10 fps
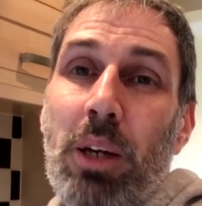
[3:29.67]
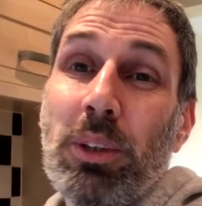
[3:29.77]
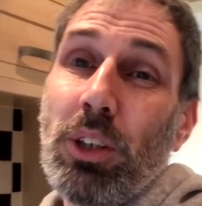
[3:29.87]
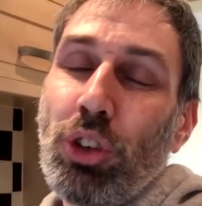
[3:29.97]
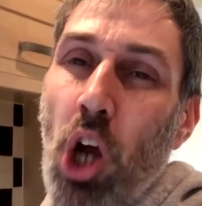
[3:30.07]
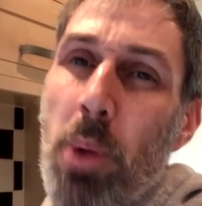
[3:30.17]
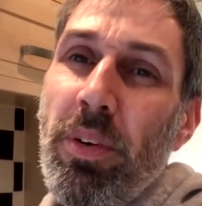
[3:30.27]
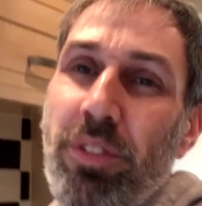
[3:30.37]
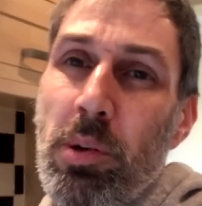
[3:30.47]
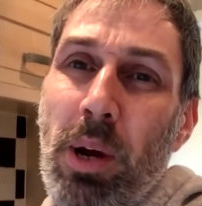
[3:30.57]
was I was
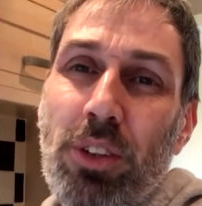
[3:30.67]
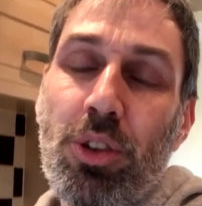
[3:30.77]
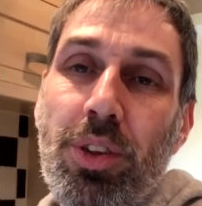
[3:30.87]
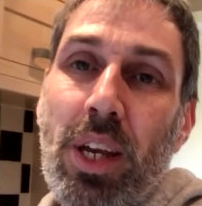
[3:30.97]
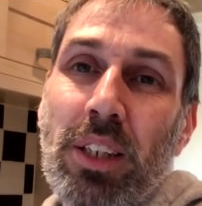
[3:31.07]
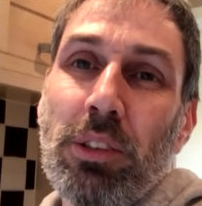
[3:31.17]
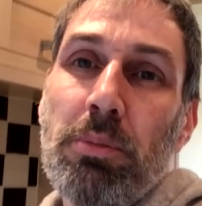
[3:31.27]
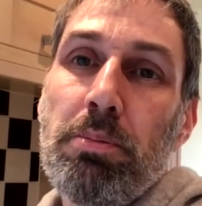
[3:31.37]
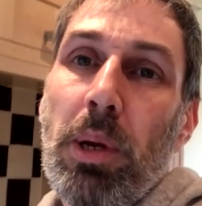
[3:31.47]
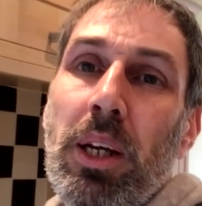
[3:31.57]
hoping for about
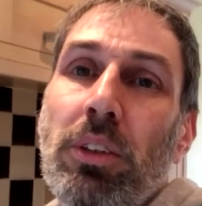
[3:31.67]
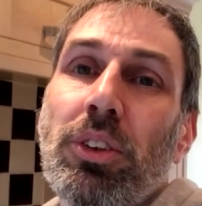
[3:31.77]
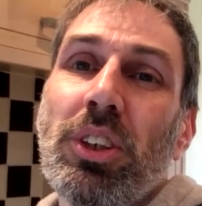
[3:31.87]
£2,000,